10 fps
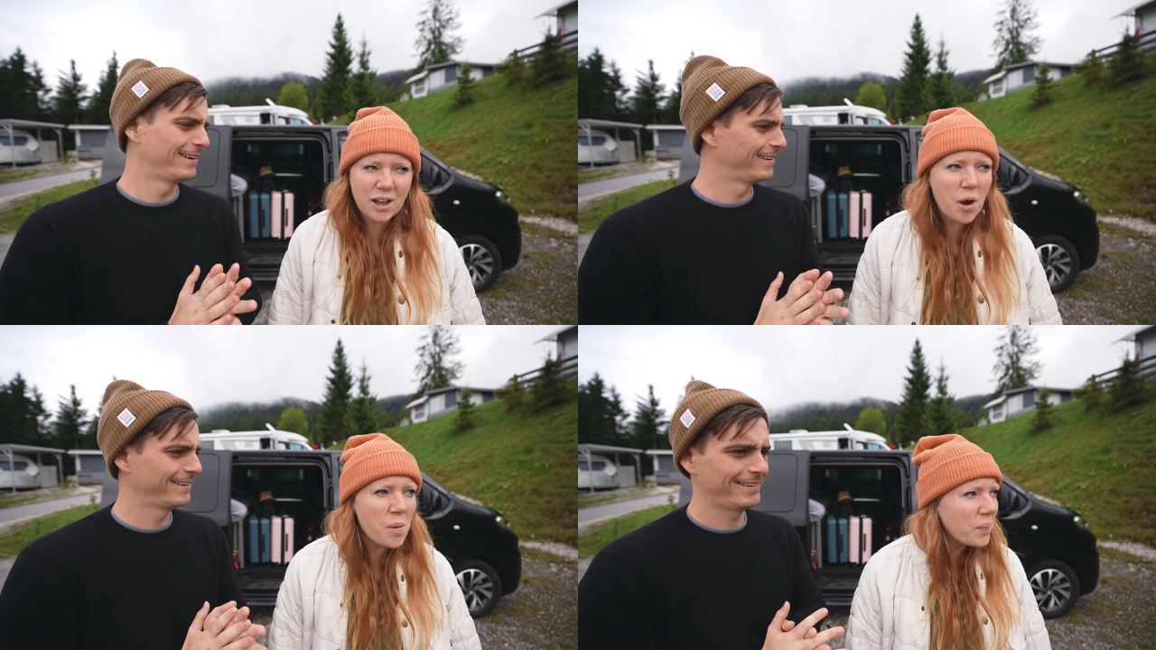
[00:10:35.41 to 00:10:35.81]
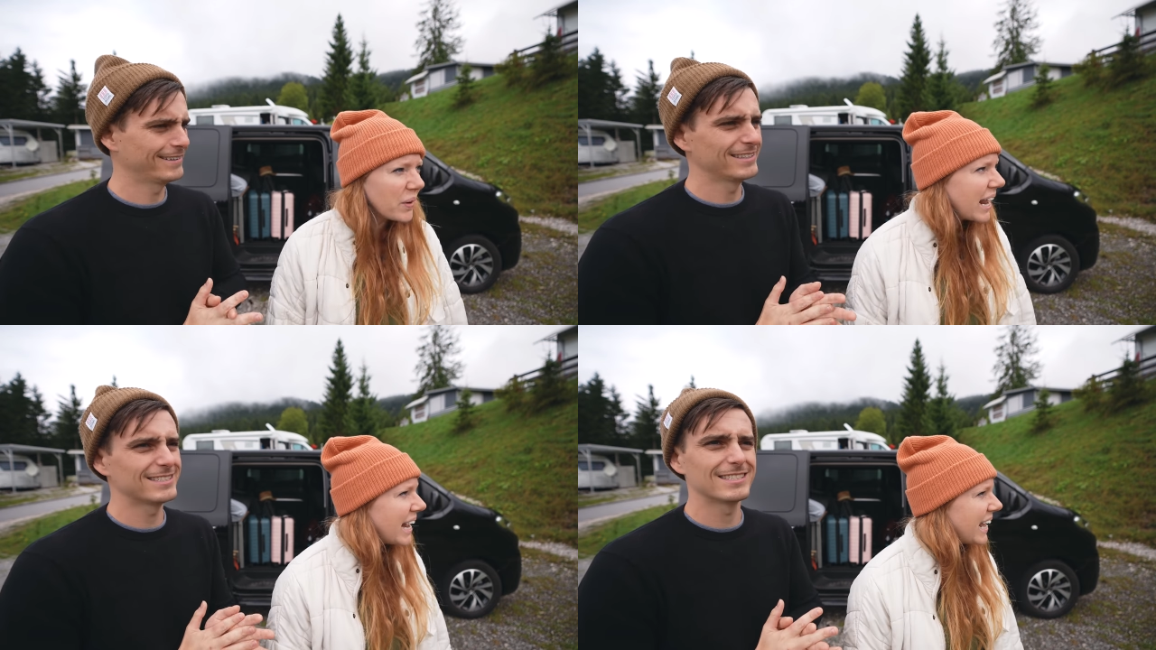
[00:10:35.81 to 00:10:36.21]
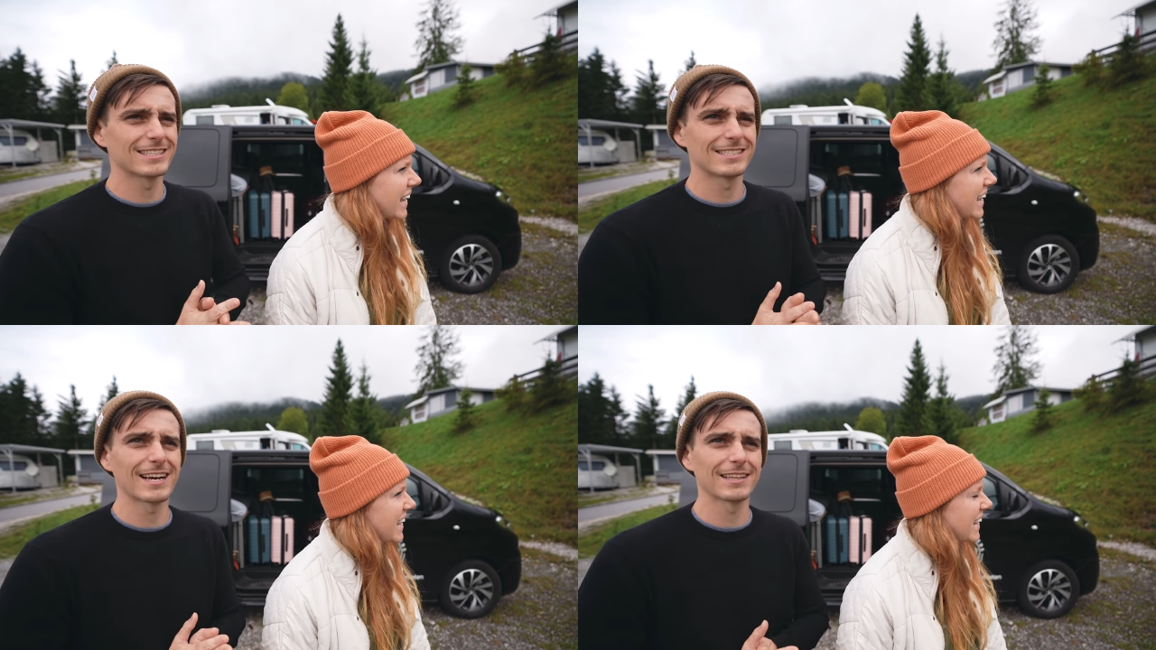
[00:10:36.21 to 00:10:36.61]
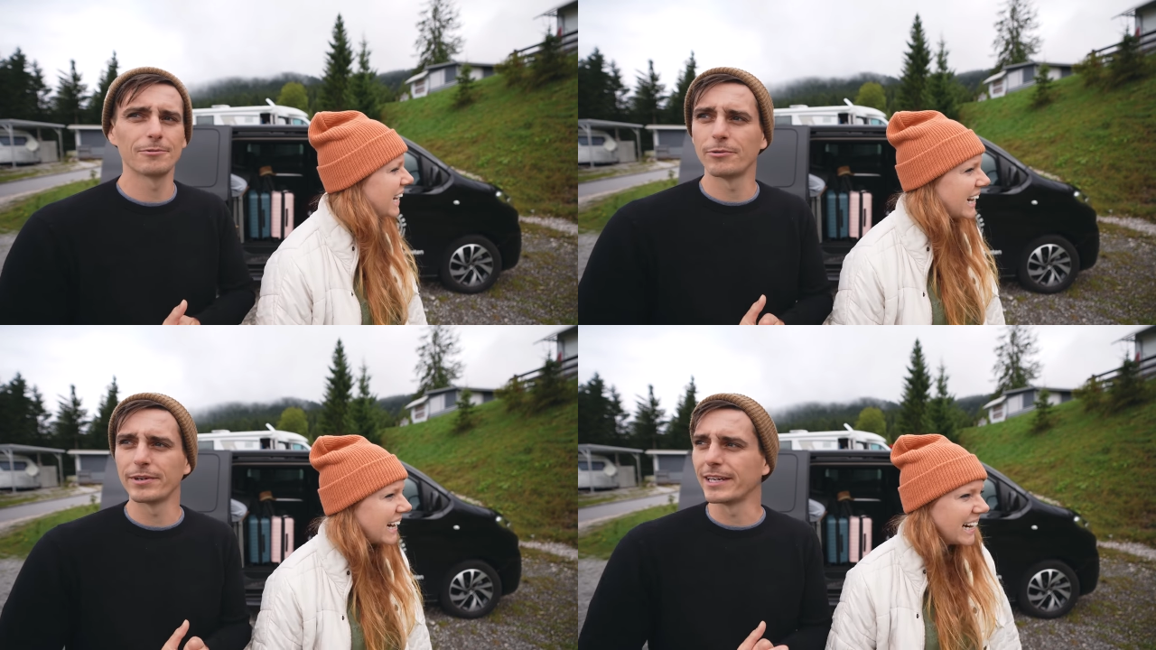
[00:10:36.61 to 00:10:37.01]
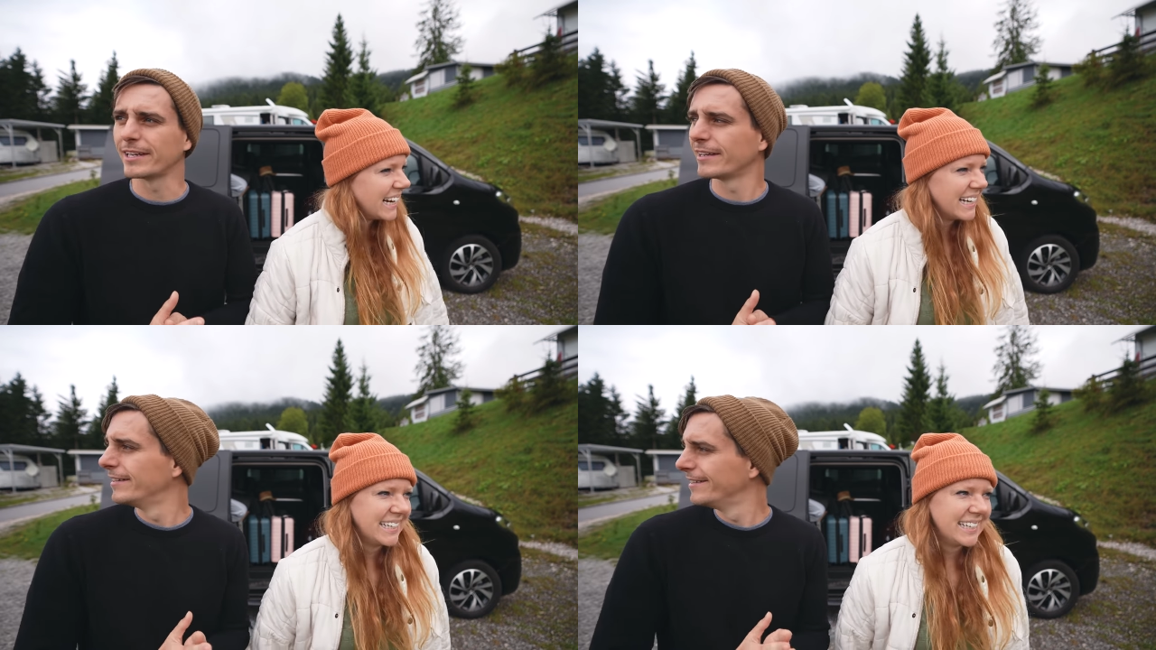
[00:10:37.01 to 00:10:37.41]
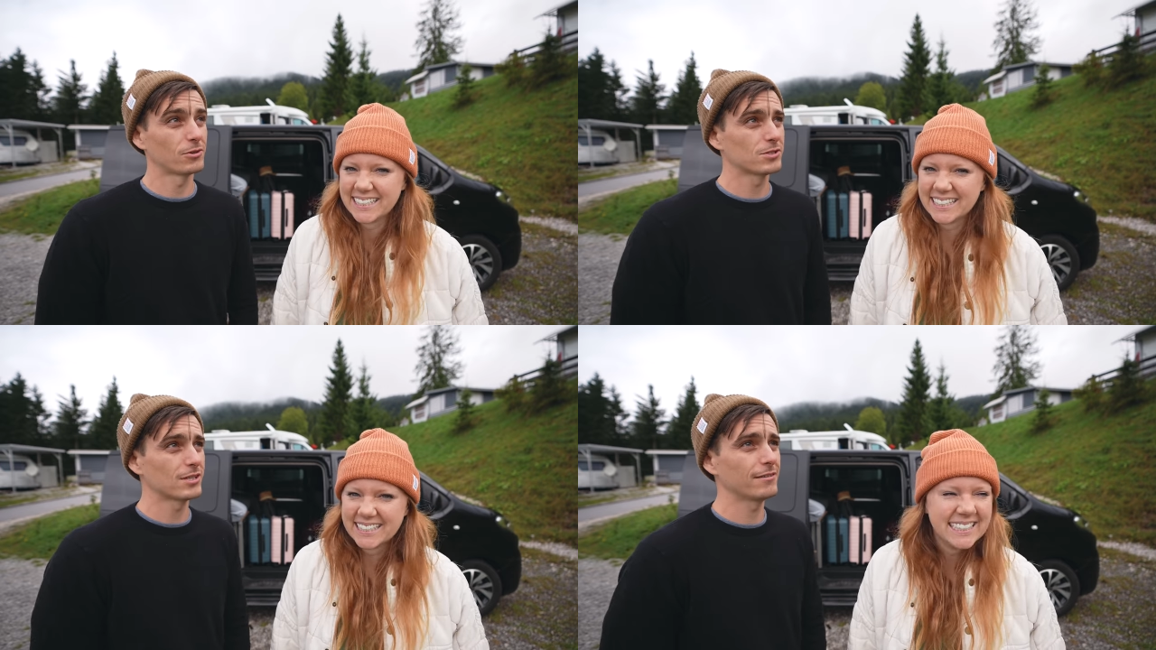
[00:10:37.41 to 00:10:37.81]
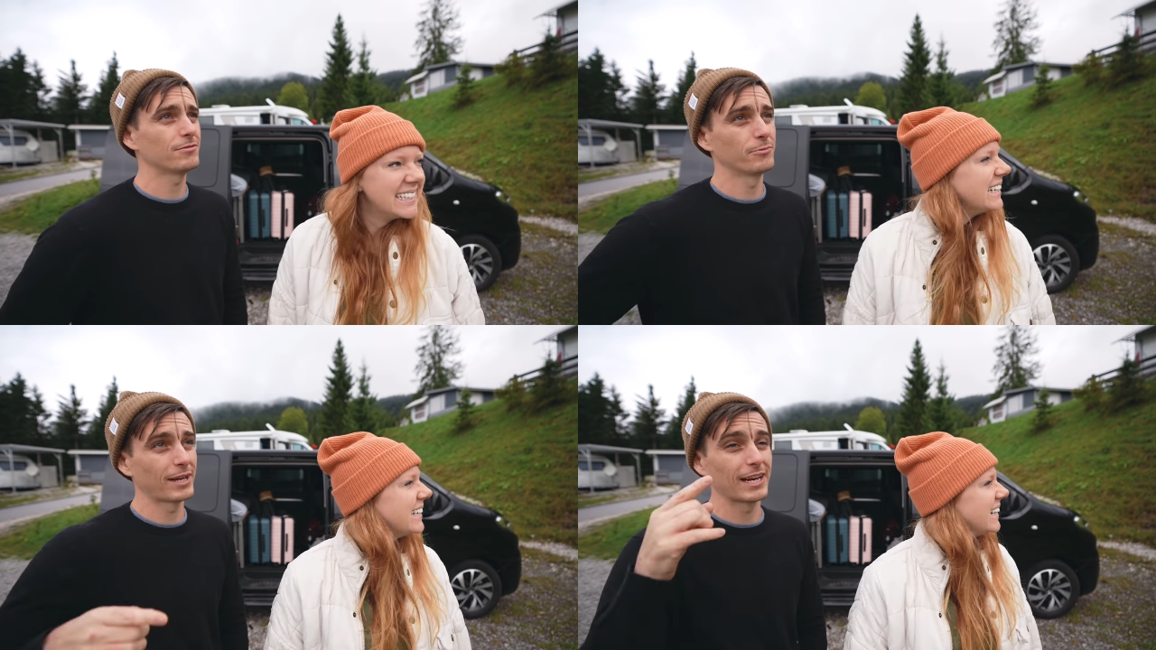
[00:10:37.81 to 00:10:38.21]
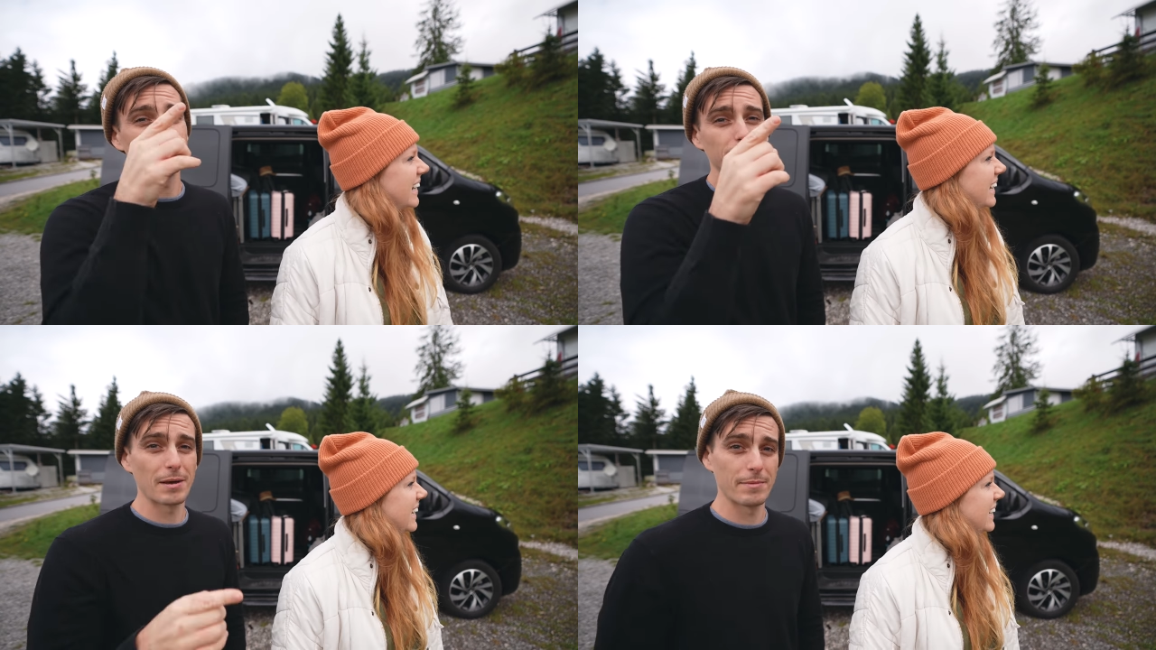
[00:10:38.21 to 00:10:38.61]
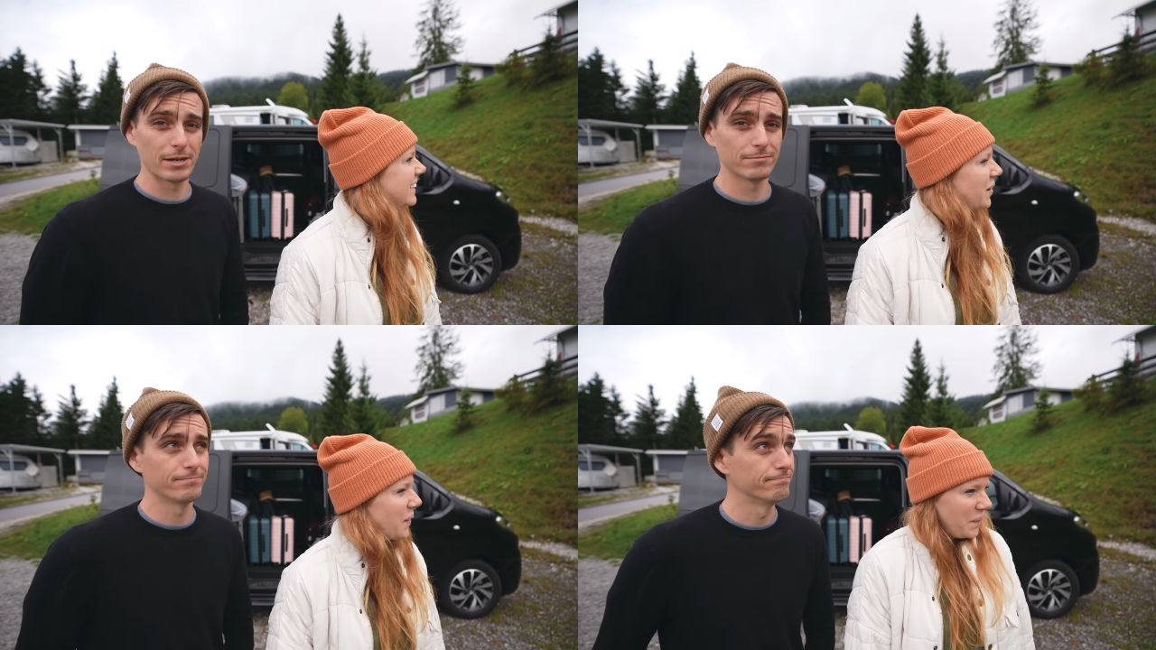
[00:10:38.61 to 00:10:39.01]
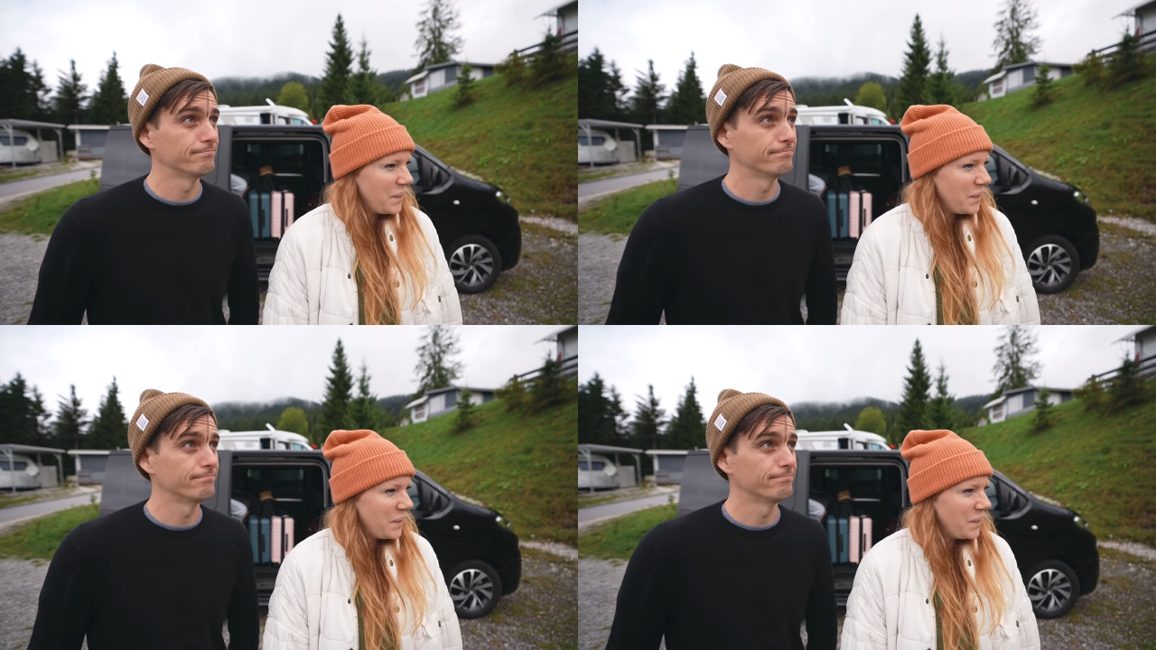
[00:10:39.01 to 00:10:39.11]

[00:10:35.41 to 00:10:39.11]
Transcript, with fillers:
Speaker 1: So oh, this is exactly what we needed. First off, we got to hit up that mountain.